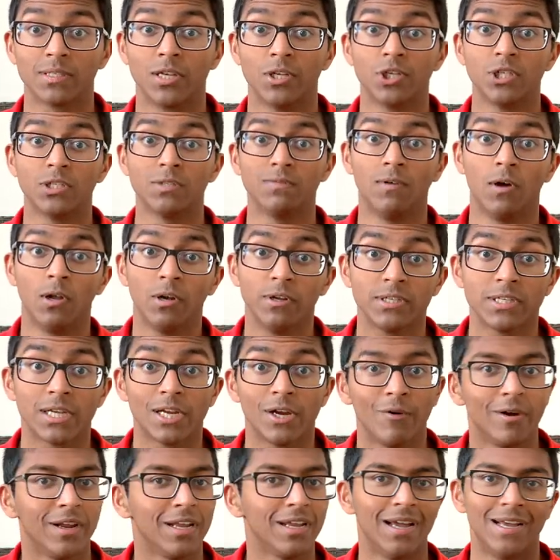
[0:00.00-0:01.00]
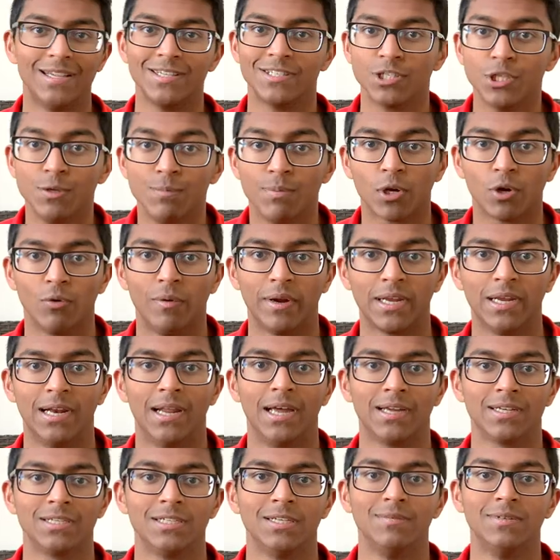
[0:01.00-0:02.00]
such as volunteering and
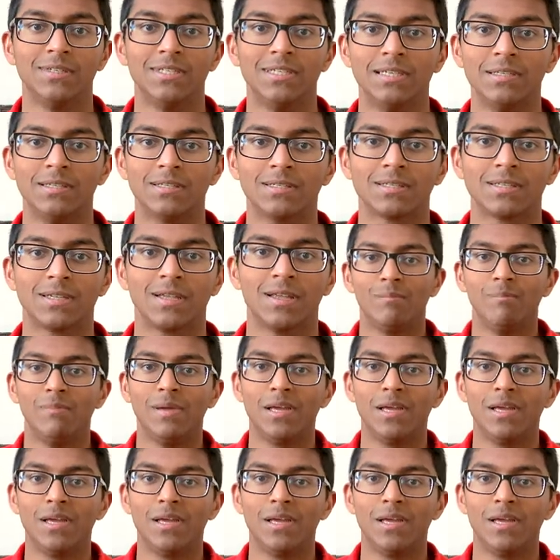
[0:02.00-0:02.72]
supercurricular activities.